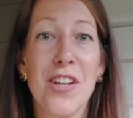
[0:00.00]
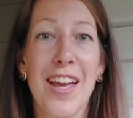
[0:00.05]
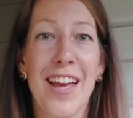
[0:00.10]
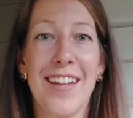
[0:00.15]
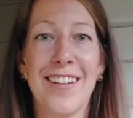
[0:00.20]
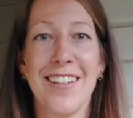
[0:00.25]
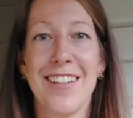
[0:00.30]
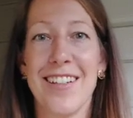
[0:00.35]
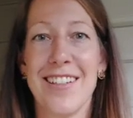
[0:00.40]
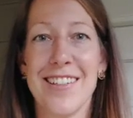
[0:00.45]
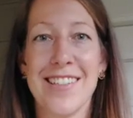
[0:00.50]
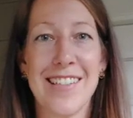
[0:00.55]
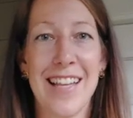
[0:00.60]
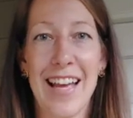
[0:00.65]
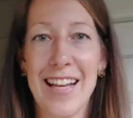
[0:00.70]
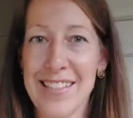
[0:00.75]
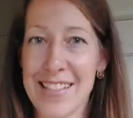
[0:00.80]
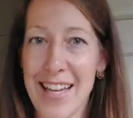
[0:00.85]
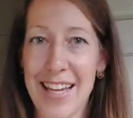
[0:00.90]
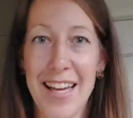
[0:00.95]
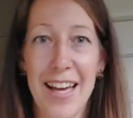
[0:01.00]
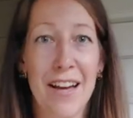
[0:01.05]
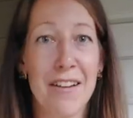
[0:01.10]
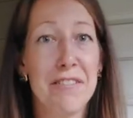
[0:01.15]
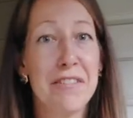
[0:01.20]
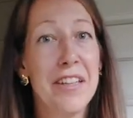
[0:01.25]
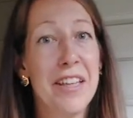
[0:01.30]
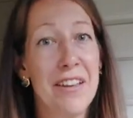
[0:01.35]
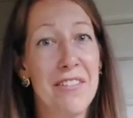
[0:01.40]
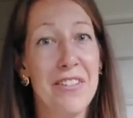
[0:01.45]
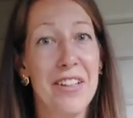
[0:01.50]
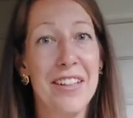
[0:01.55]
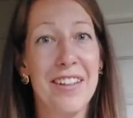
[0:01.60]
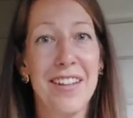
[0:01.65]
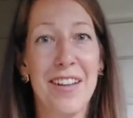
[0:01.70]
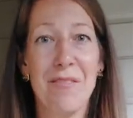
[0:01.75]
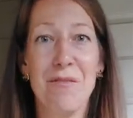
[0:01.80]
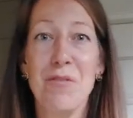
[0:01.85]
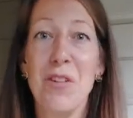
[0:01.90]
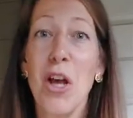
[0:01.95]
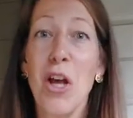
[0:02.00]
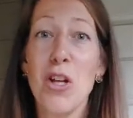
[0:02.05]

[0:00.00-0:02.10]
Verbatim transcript: candidates as I have given them